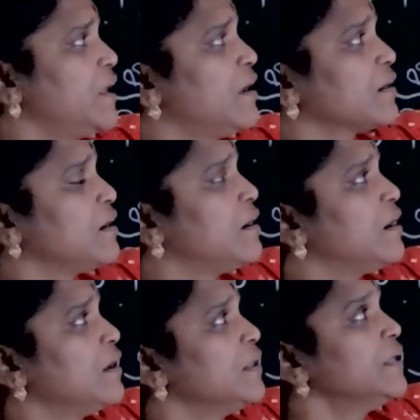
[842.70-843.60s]

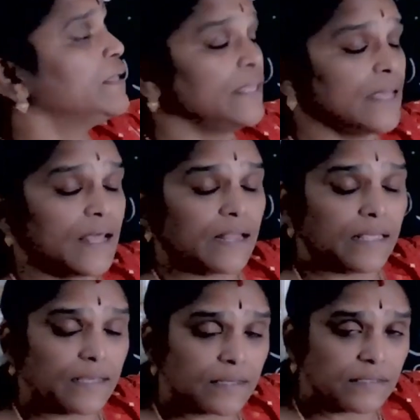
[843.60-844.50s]
alcohol, here
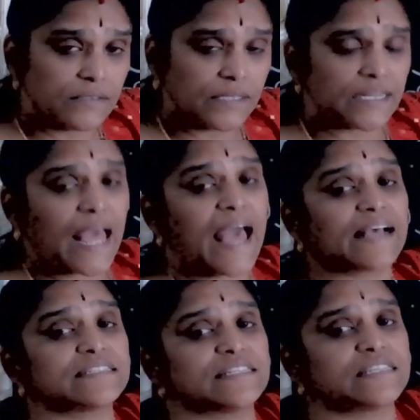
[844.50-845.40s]
it
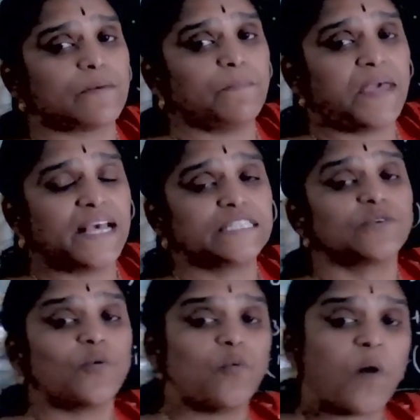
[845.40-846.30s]
acts as a base.
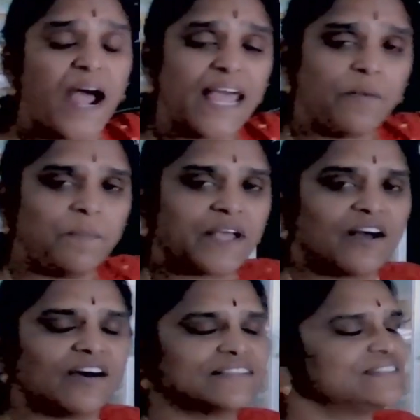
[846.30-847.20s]
Why?
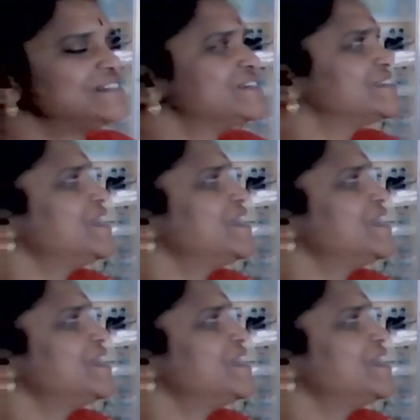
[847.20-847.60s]
Because it is